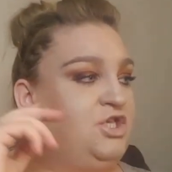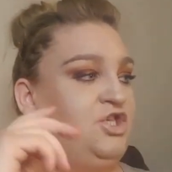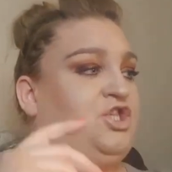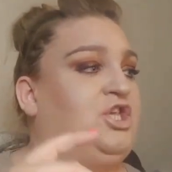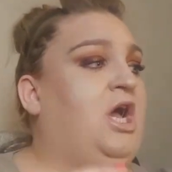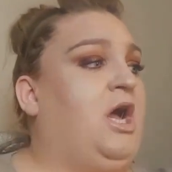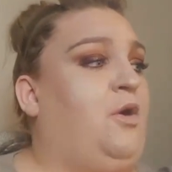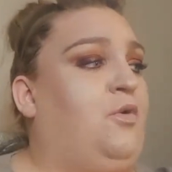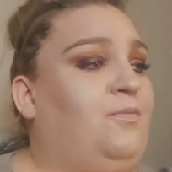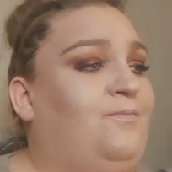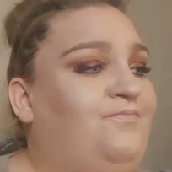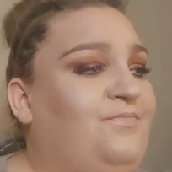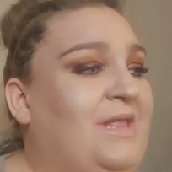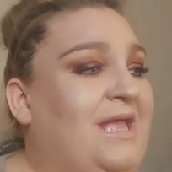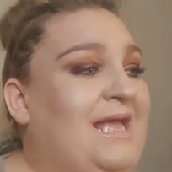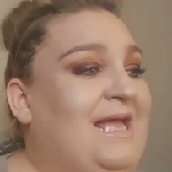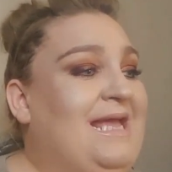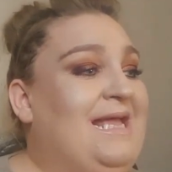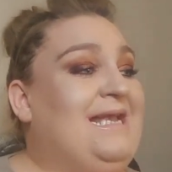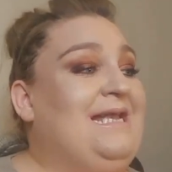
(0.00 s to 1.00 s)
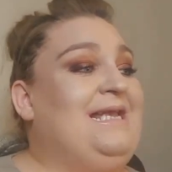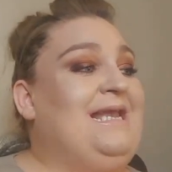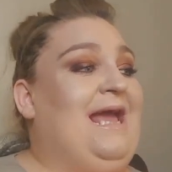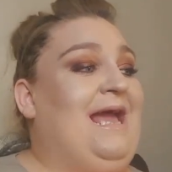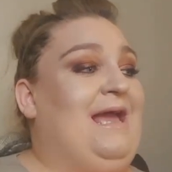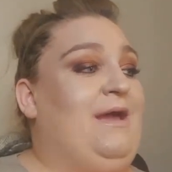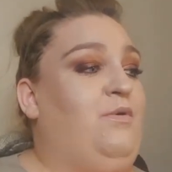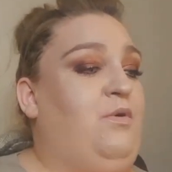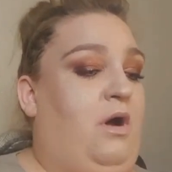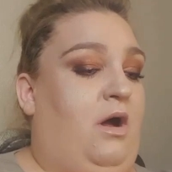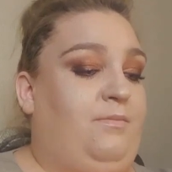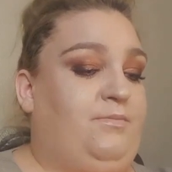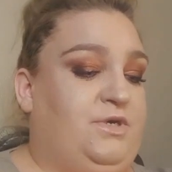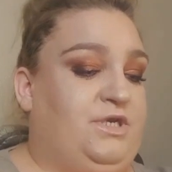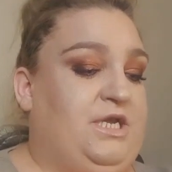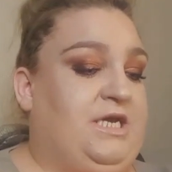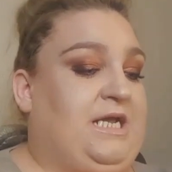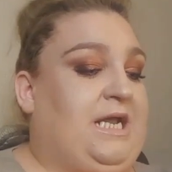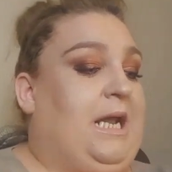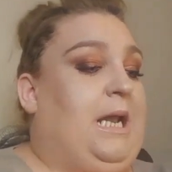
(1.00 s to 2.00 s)
So, now I'm
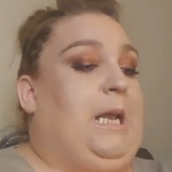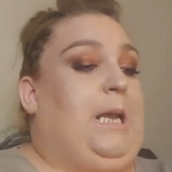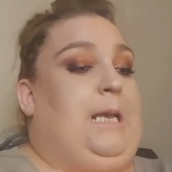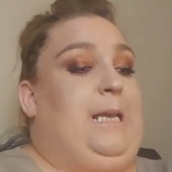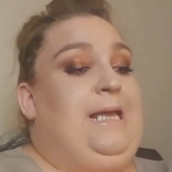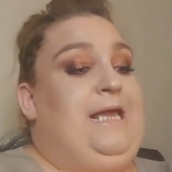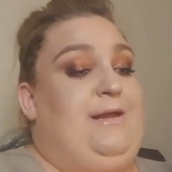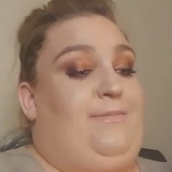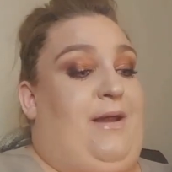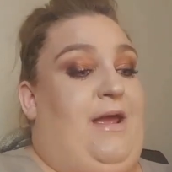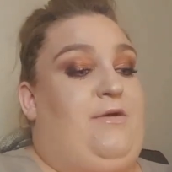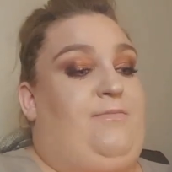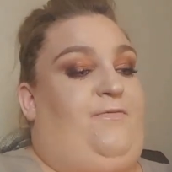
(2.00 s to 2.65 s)
going to clear